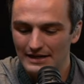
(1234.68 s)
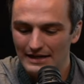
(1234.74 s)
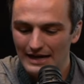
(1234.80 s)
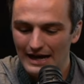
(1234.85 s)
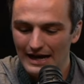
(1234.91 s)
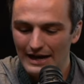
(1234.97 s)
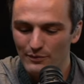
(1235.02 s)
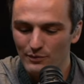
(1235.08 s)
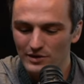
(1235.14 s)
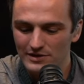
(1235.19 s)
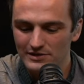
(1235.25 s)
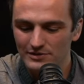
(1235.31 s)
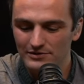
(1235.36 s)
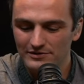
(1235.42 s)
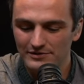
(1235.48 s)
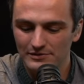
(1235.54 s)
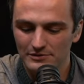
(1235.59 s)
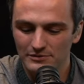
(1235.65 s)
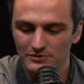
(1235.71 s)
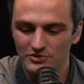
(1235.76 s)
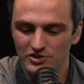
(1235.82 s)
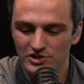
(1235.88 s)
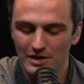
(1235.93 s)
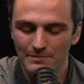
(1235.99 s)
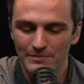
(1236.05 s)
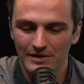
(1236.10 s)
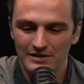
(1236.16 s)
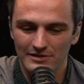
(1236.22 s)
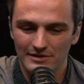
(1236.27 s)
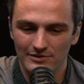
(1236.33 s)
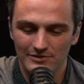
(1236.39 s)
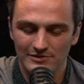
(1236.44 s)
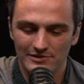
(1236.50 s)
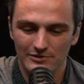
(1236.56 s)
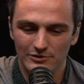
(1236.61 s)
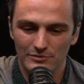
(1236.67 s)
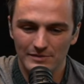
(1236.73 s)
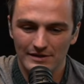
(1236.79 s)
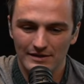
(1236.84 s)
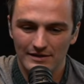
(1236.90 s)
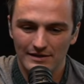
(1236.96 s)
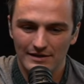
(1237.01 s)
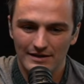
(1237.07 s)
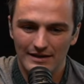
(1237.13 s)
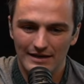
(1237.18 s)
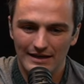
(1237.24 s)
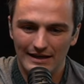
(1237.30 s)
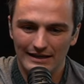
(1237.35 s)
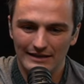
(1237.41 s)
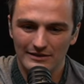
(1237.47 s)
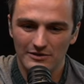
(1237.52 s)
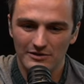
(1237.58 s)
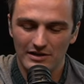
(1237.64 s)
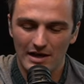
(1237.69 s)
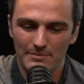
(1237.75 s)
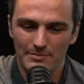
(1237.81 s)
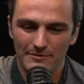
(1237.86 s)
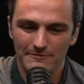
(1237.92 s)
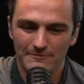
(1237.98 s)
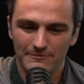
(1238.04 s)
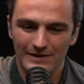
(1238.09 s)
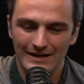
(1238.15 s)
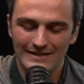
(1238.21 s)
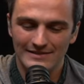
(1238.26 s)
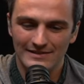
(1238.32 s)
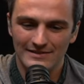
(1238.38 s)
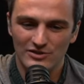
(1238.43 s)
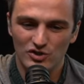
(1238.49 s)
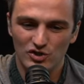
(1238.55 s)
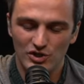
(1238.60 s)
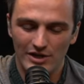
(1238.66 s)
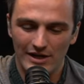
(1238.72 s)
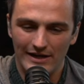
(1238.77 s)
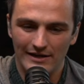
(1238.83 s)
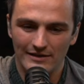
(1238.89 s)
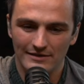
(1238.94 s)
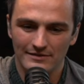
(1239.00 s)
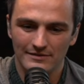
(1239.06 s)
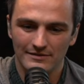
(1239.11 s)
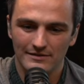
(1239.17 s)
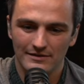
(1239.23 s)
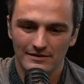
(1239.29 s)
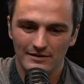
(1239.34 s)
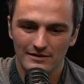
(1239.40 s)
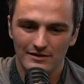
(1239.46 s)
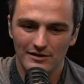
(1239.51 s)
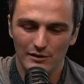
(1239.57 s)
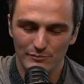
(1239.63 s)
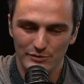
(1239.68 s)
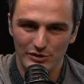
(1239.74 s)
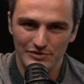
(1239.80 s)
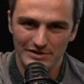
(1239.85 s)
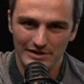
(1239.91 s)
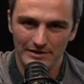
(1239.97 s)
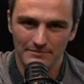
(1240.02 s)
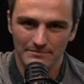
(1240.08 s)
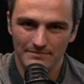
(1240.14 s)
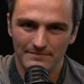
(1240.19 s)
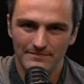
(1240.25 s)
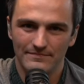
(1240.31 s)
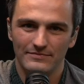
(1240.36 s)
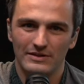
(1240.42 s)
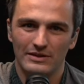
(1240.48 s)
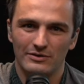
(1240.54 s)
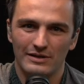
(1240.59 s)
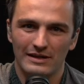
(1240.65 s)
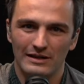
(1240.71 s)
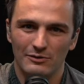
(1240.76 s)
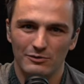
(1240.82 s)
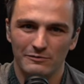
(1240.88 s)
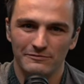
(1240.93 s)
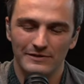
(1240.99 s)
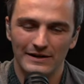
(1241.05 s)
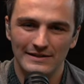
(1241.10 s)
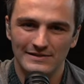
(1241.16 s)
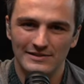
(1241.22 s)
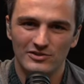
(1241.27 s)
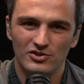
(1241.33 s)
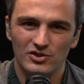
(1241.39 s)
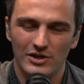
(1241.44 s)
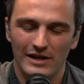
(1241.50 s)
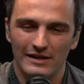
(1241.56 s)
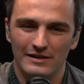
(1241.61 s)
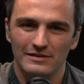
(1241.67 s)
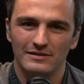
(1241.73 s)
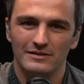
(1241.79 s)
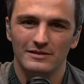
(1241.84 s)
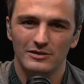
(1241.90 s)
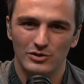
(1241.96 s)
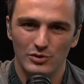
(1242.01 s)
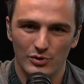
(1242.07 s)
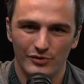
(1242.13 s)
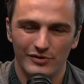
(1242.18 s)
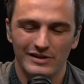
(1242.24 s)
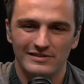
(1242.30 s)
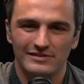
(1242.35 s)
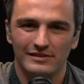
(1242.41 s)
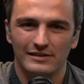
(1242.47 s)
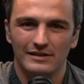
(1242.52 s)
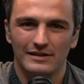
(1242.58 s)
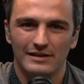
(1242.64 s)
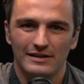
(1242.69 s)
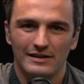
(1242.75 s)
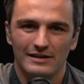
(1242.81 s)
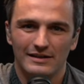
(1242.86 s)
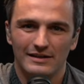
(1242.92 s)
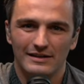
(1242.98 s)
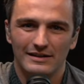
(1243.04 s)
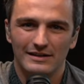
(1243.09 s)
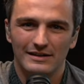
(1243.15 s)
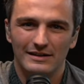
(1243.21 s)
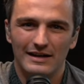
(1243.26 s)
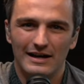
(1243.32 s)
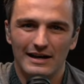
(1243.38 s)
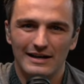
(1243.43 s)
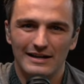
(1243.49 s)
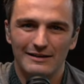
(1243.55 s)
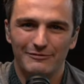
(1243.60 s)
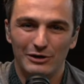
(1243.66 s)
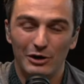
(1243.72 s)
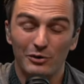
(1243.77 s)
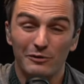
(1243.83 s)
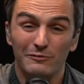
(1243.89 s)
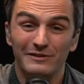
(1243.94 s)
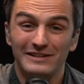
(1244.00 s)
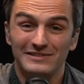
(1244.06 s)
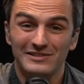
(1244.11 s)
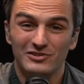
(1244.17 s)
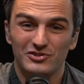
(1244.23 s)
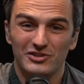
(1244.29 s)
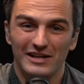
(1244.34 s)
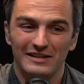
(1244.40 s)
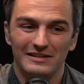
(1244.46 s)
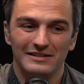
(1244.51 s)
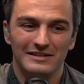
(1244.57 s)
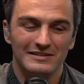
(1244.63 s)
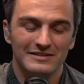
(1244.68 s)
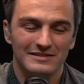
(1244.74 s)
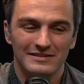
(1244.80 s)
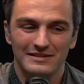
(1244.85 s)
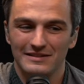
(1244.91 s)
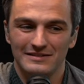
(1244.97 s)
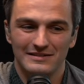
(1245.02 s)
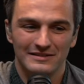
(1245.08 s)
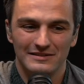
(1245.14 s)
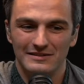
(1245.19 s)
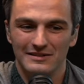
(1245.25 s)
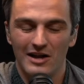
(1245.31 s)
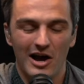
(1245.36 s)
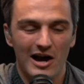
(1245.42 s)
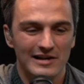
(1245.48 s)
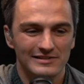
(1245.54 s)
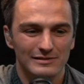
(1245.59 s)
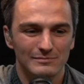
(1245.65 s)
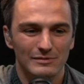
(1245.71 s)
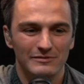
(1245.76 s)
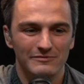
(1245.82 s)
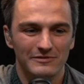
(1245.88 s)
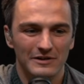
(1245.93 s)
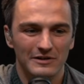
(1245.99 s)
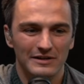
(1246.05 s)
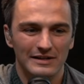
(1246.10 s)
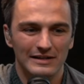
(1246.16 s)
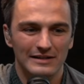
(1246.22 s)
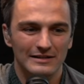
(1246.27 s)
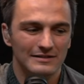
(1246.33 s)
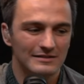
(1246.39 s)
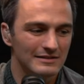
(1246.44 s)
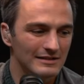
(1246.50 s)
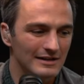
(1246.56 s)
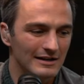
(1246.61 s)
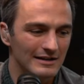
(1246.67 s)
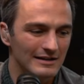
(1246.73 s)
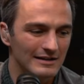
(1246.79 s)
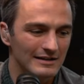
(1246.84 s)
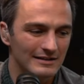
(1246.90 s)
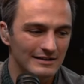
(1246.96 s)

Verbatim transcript: I want you to jump on YouTube and look up Francis Chan Communion, okay, or Francis Chan Eucharist. Uh, if you don't know Francis Chan, he's he's an awesome and very uh,